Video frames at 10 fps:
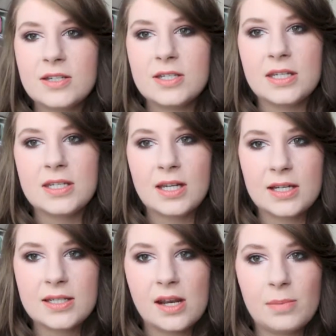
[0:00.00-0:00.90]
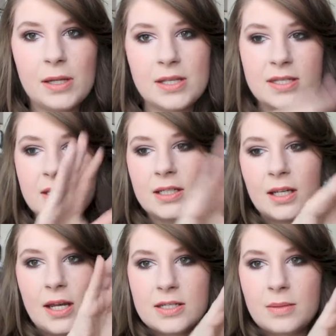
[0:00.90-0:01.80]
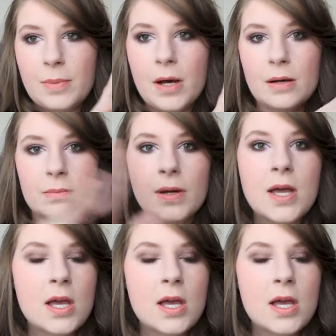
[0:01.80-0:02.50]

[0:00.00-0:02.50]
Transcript: It's just easy. I set it by the sink. It has a pump.